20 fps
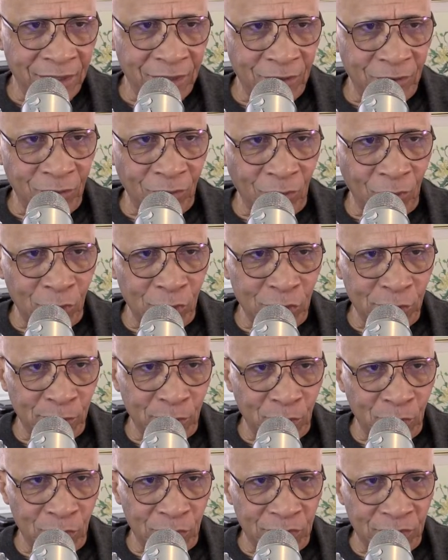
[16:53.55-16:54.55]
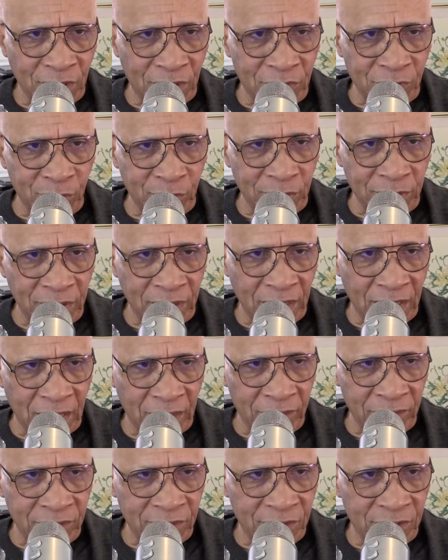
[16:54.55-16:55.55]
Rose Blue says, will the
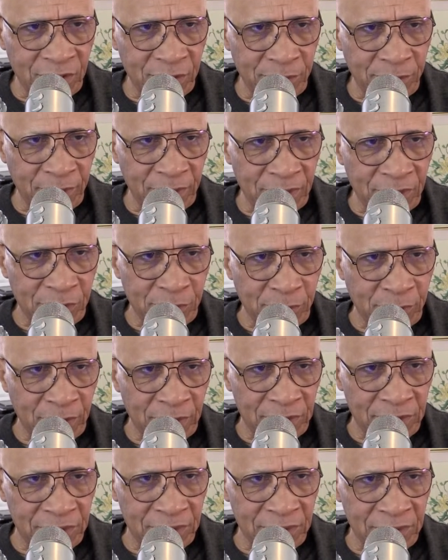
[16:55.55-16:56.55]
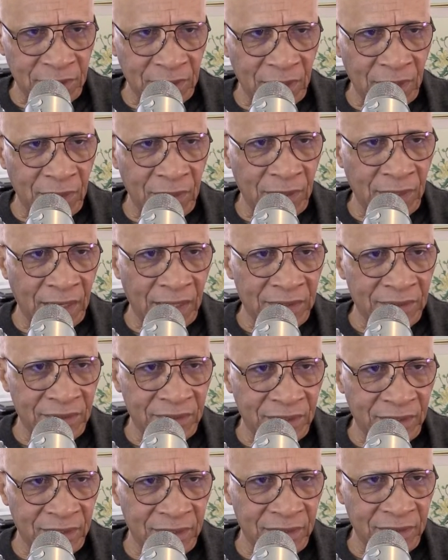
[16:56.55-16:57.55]
RNC pay his bills as
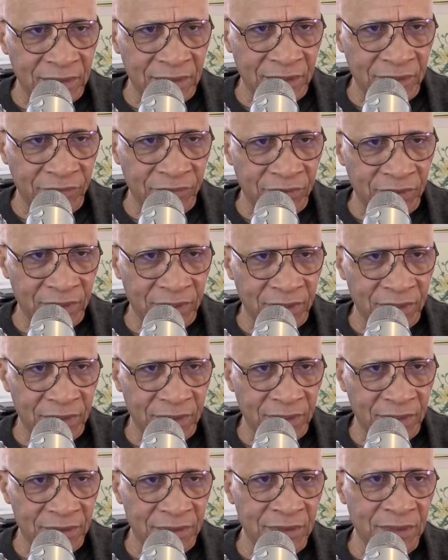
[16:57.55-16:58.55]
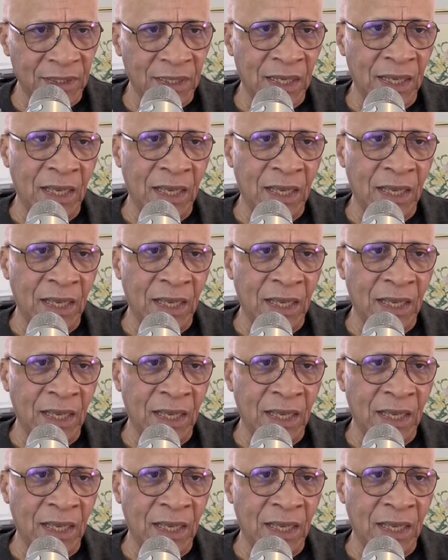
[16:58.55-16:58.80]
stated if he did this?